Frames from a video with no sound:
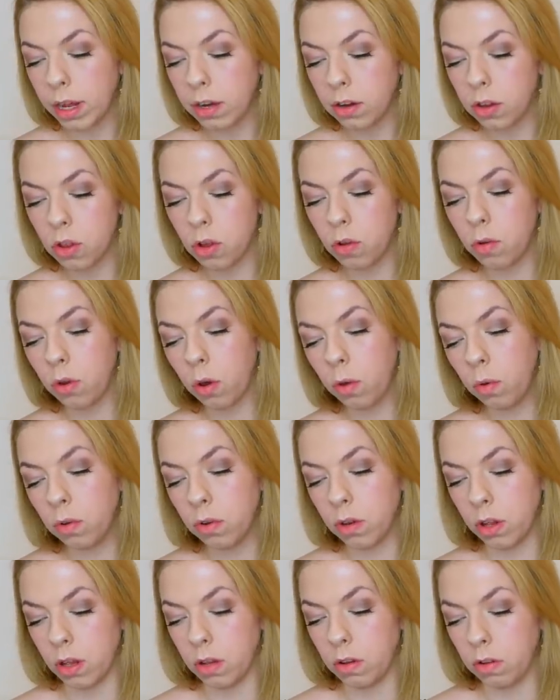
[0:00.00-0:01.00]
when did you
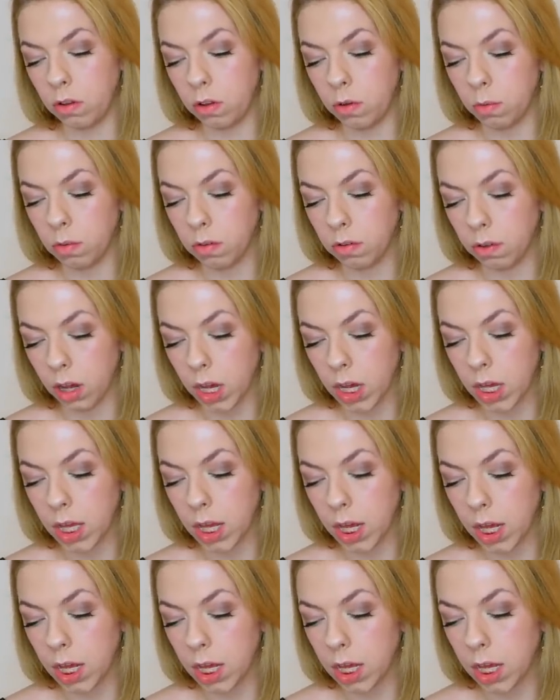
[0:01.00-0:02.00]
notice you were
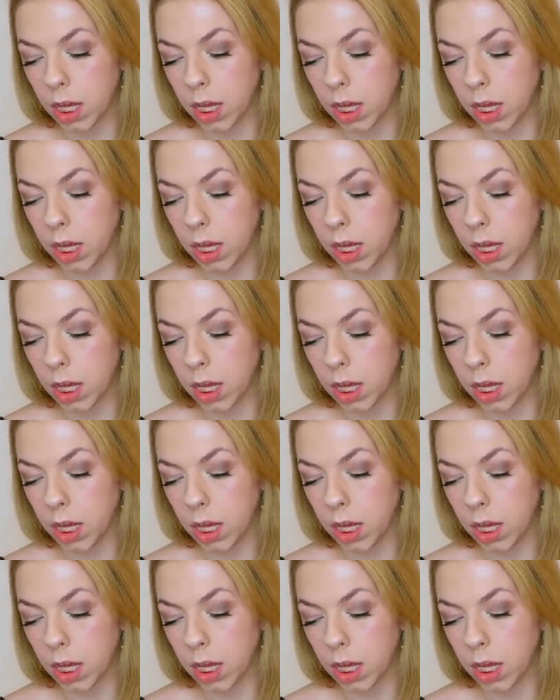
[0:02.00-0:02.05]
psychic?